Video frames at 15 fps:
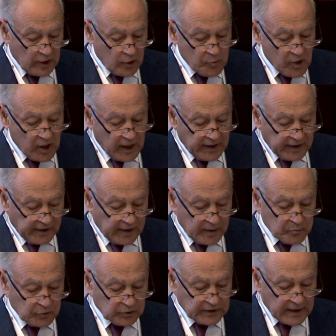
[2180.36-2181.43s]
We detect
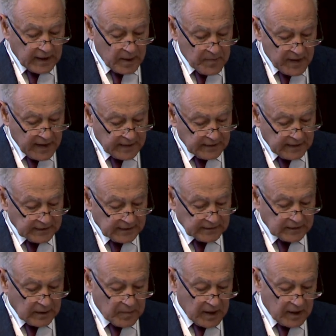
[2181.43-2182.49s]
today a
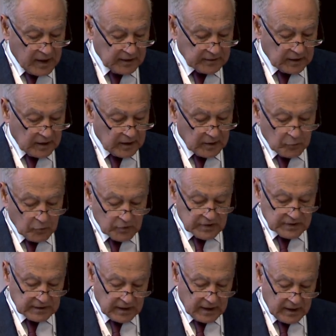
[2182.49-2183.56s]
concern by
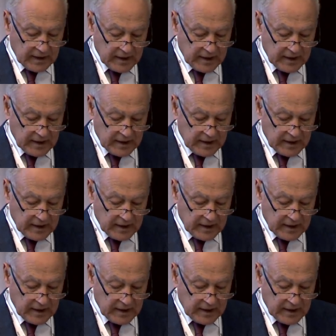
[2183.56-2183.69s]
the